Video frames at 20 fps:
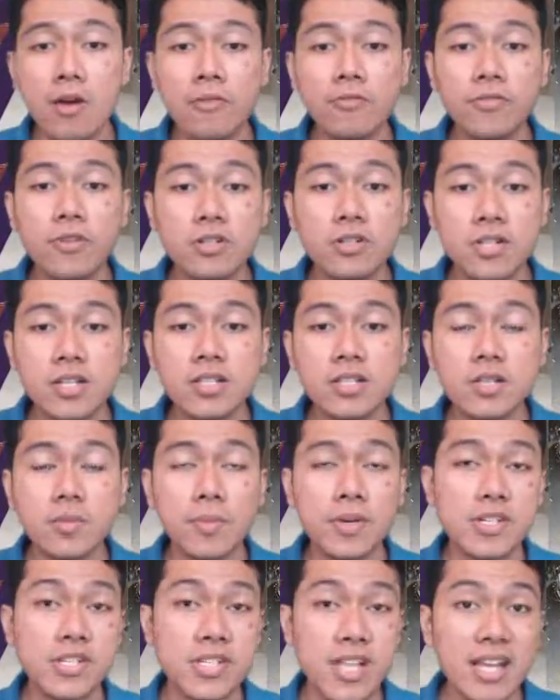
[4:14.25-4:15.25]
versus the
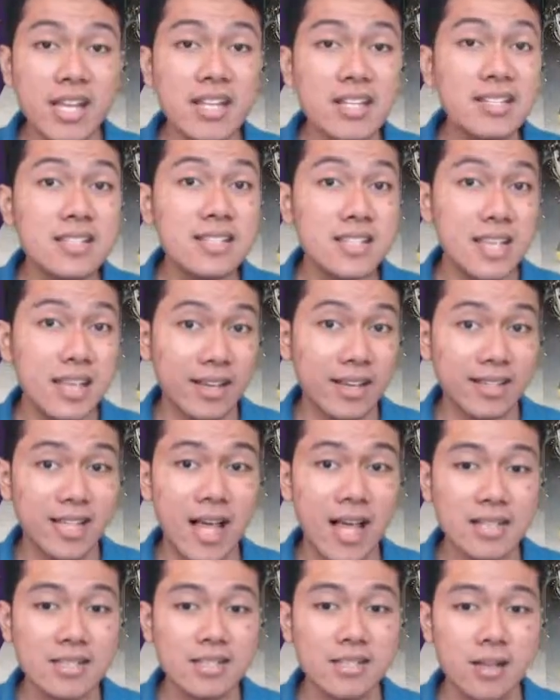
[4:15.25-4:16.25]
Mercedes
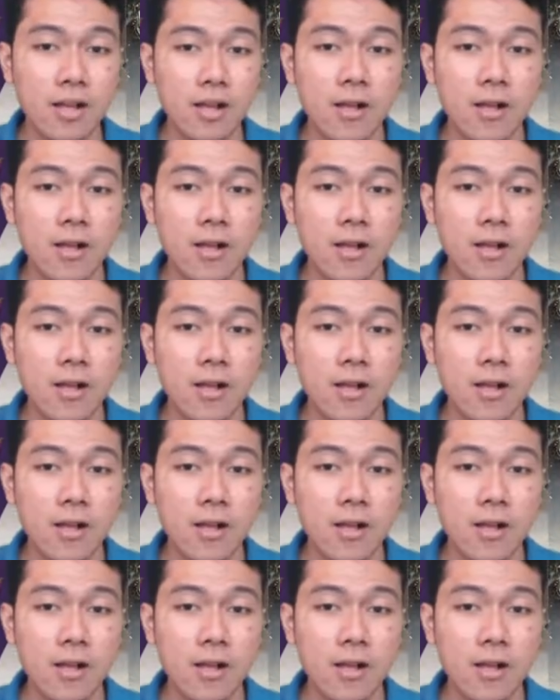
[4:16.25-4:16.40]
C-Class.